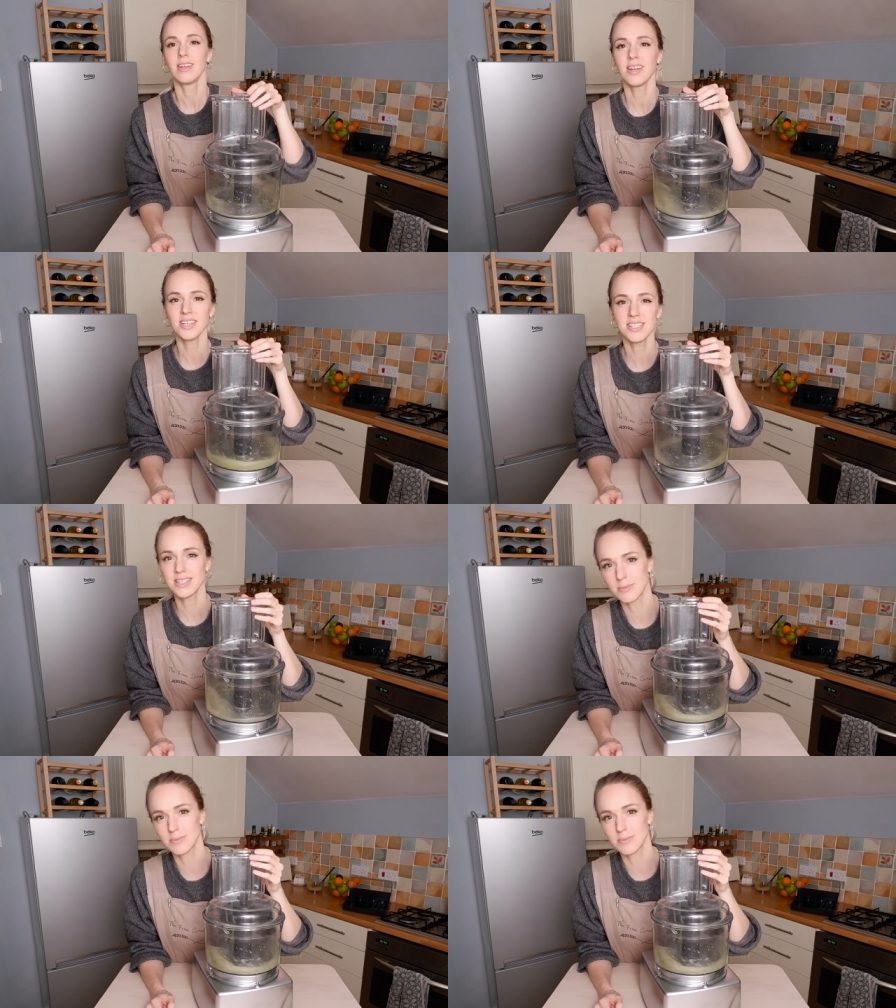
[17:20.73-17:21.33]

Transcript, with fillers: nice